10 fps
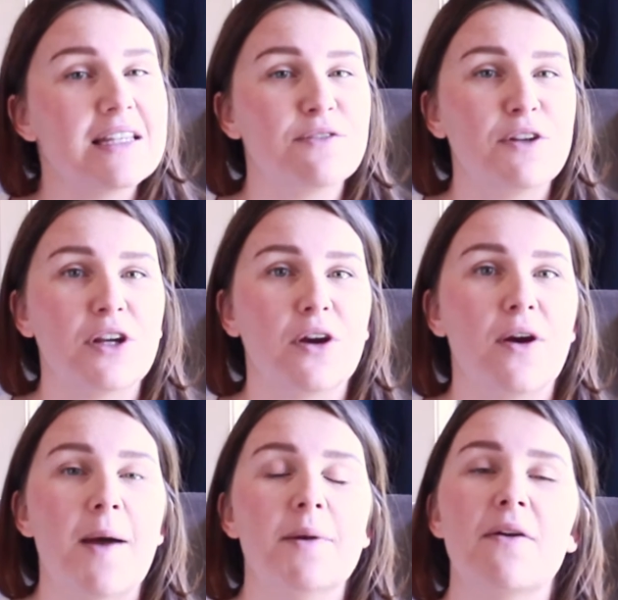this video,
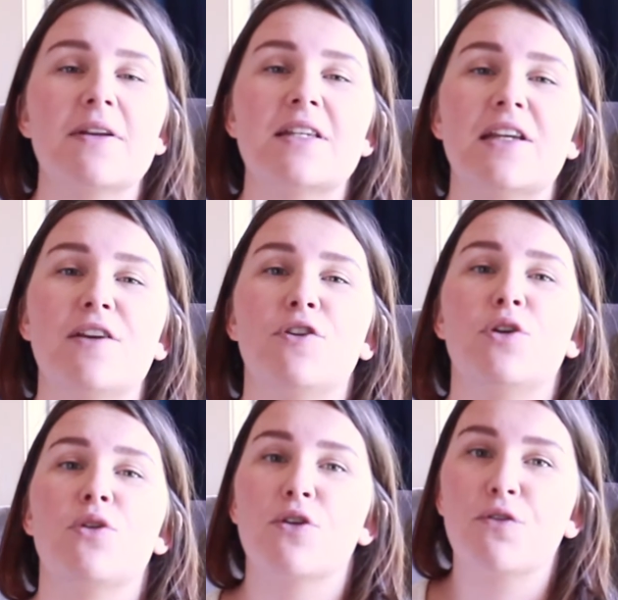I'm going to give
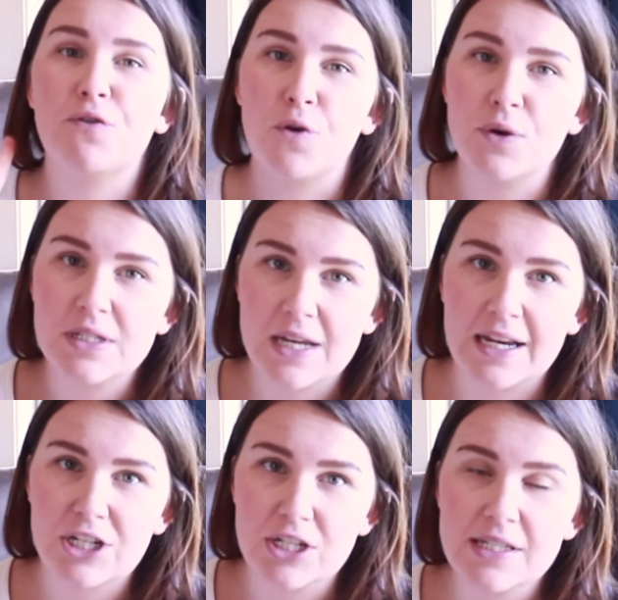you the 4
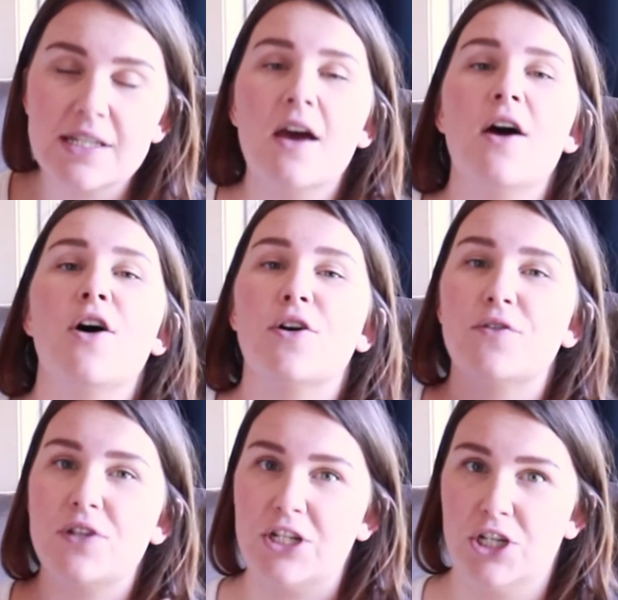stages
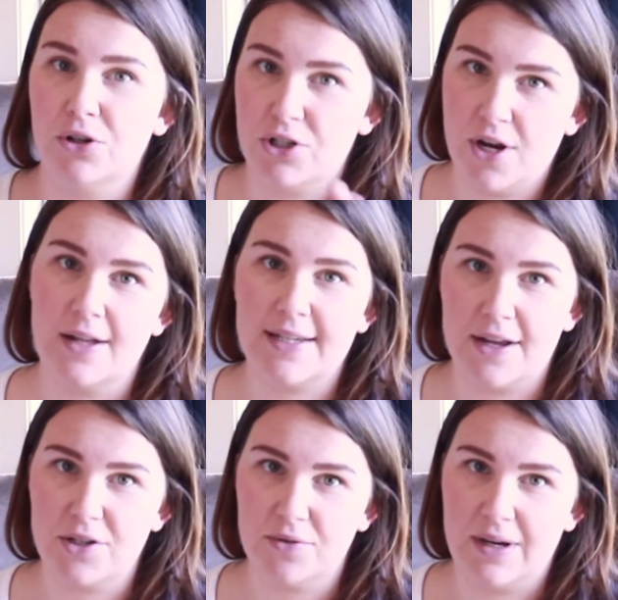of teaching your child
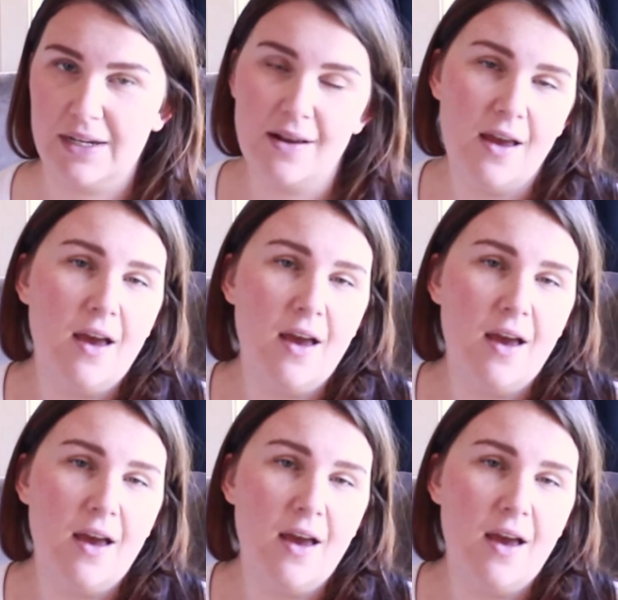how to read.